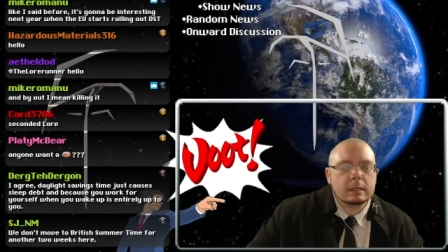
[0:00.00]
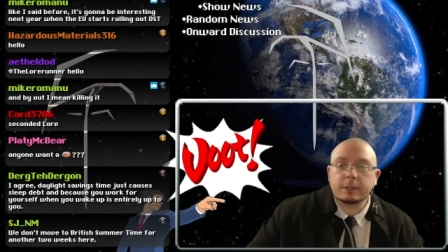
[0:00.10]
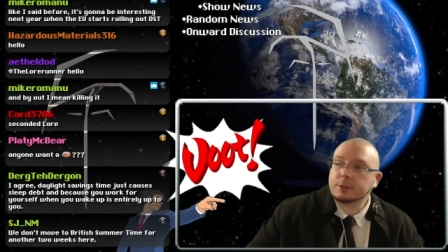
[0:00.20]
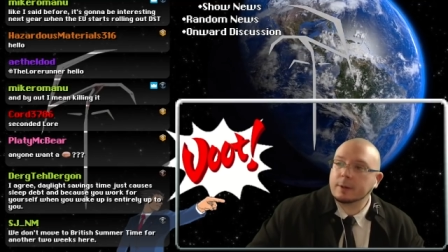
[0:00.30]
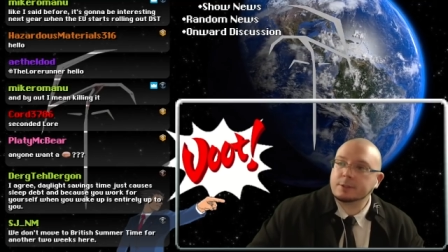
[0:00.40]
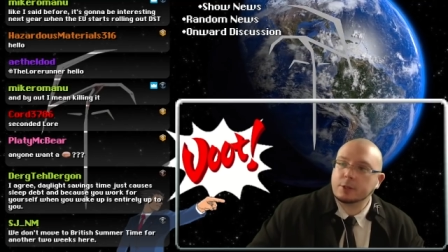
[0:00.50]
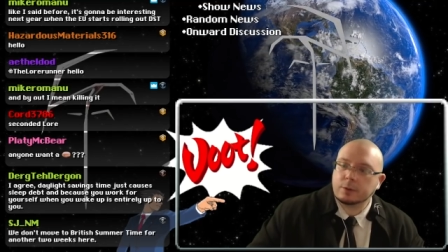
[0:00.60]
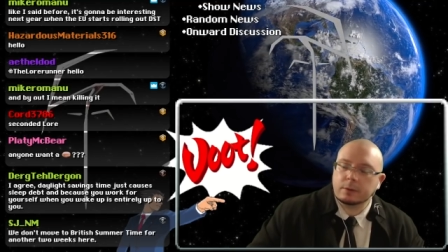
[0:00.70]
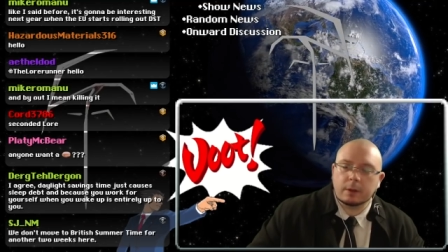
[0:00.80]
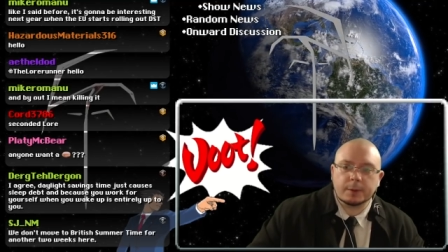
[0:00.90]
So, as
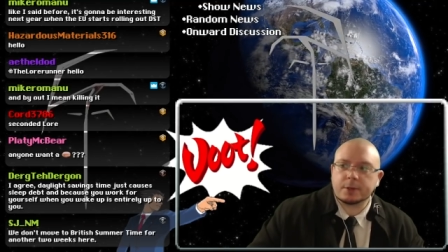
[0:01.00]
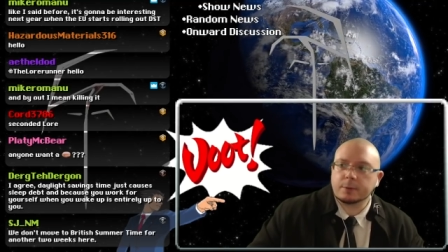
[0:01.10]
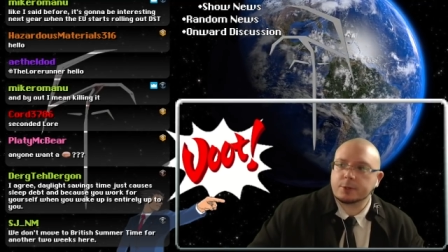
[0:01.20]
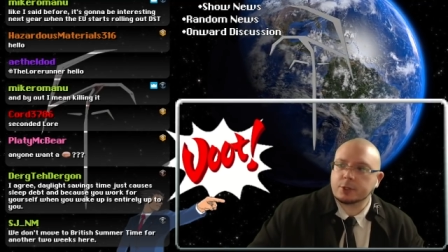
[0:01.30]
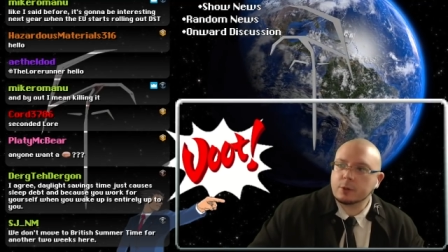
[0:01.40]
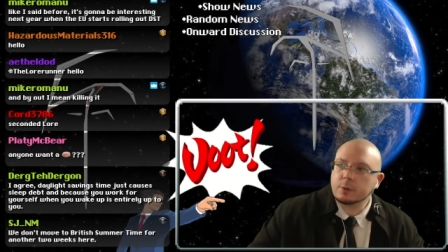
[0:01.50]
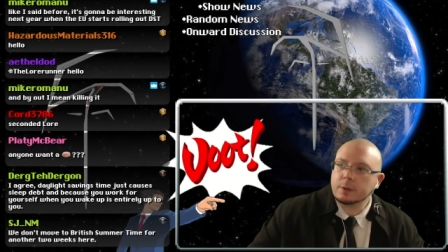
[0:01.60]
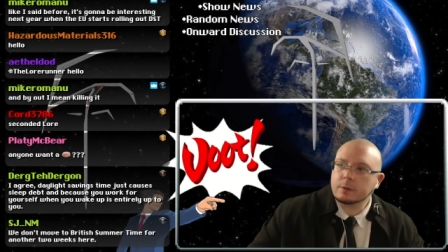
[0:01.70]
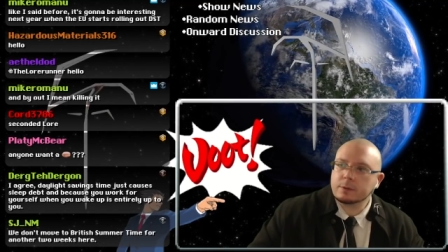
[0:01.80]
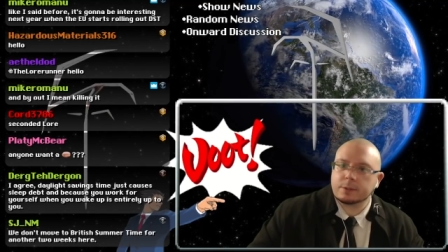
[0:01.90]
usual, I want to start with show
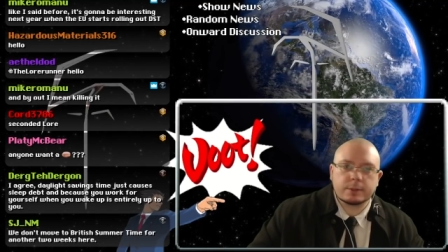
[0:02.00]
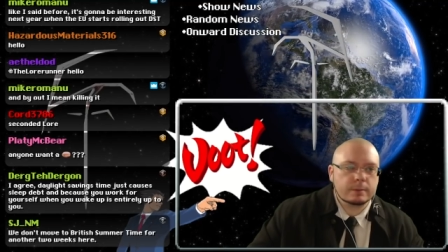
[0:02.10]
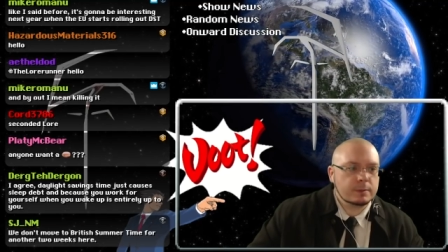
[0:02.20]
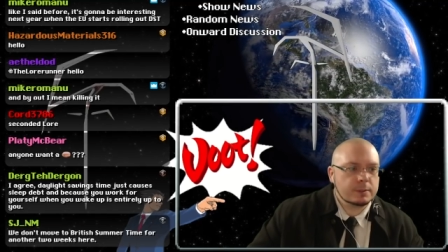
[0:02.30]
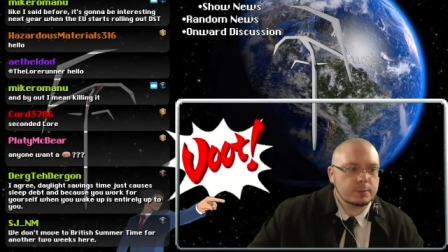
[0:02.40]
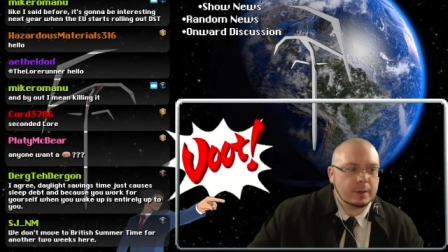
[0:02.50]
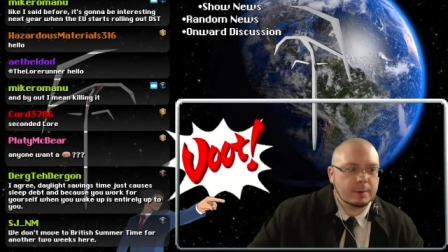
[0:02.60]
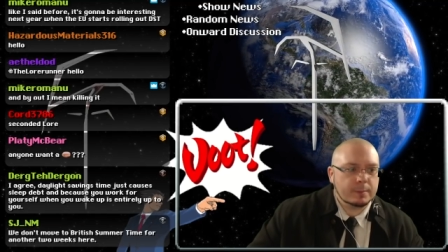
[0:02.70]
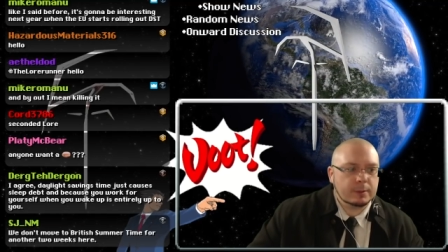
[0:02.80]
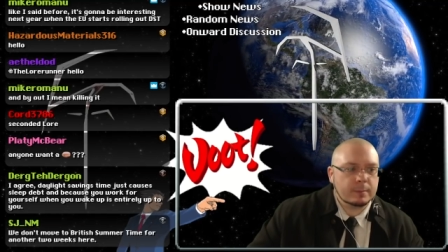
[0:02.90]
news, which is why I'm
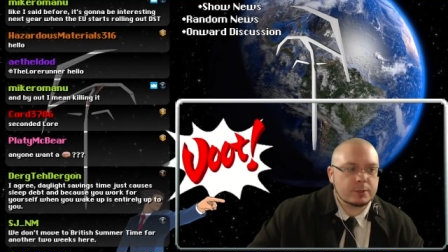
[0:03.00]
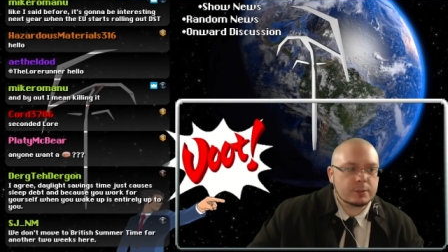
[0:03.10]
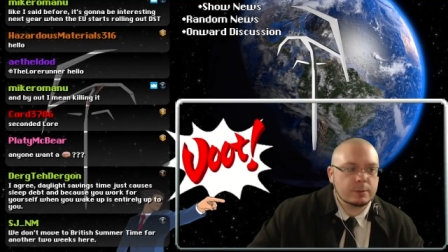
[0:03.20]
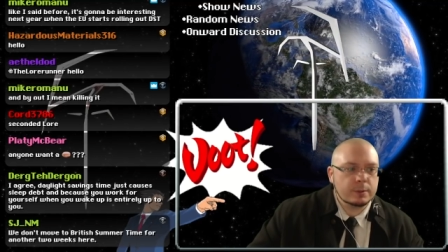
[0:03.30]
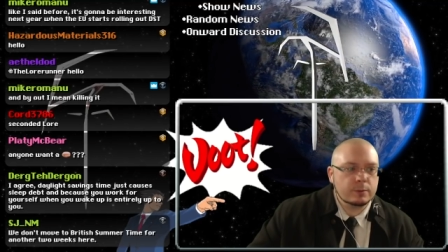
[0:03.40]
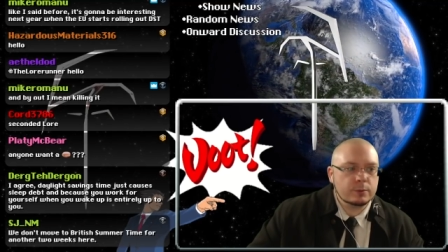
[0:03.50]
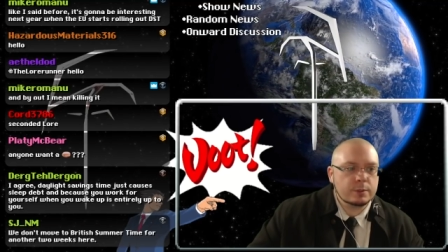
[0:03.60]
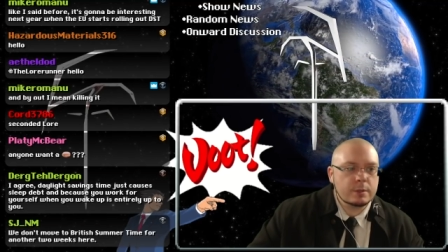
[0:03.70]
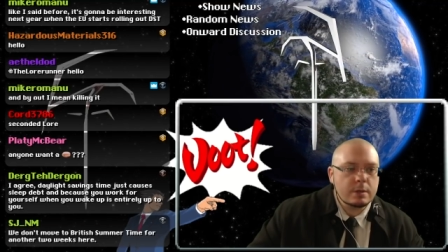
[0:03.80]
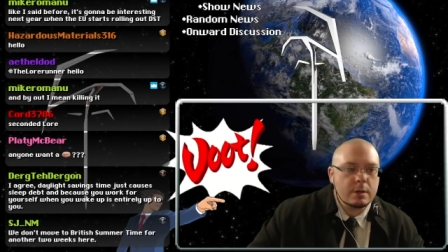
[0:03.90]
going to pull up my show news
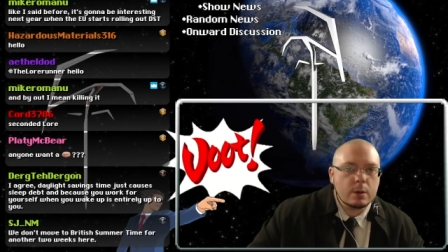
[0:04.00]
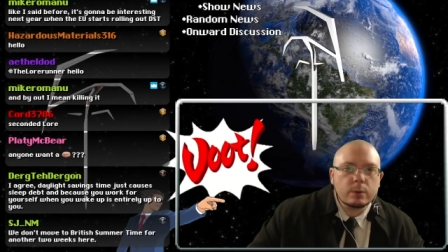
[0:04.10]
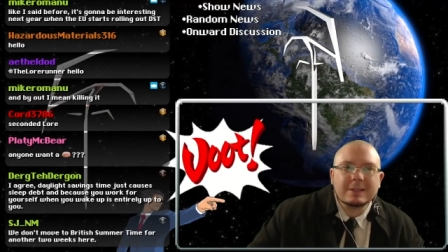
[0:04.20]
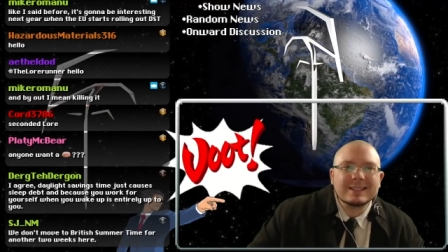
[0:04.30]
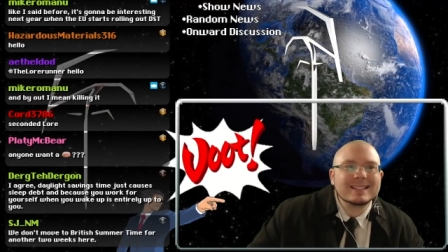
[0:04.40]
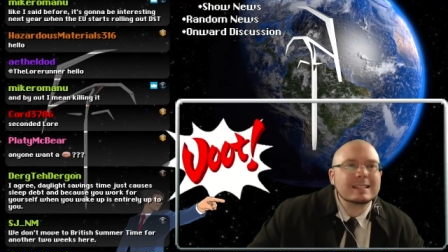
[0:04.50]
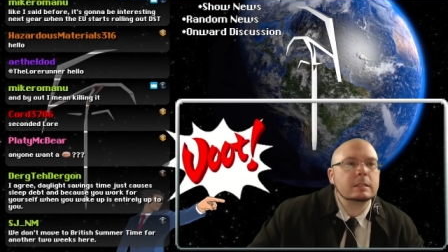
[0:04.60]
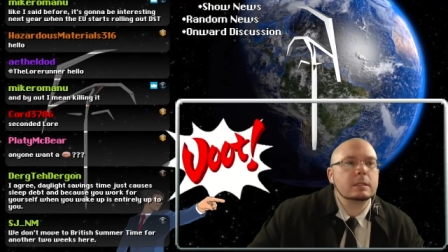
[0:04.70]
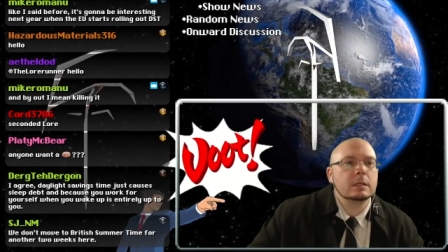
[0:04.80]
notes.